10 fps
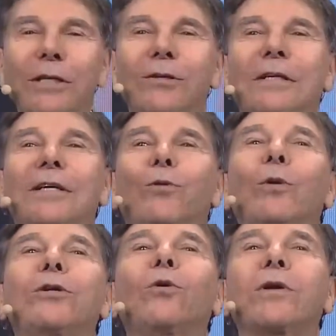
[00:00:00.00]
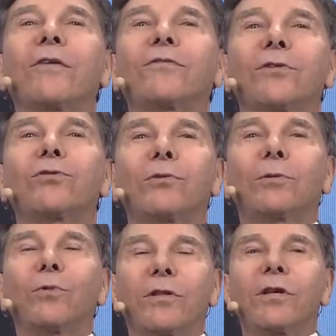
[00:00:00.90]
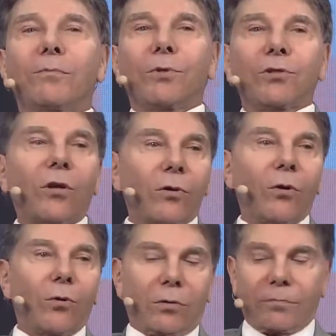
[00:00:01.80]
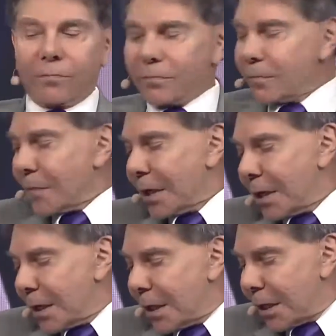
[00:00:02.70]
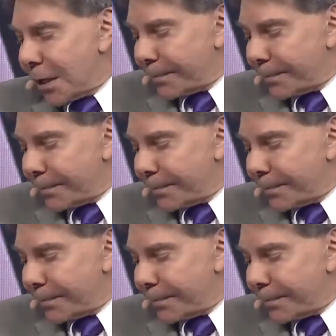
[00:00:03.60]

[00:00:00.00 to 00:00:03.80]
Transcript: d we don't have to do it with numbers, although uh,